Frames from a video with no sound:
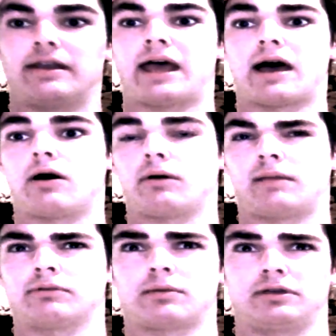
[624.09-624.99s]
now
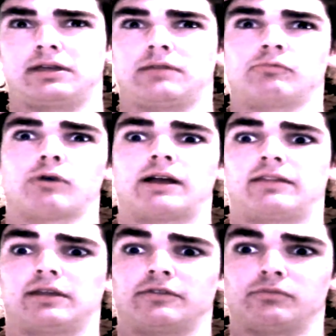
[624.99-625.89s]
and probably again right at
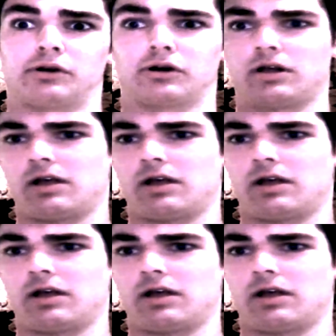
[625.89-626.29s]
the end of winter,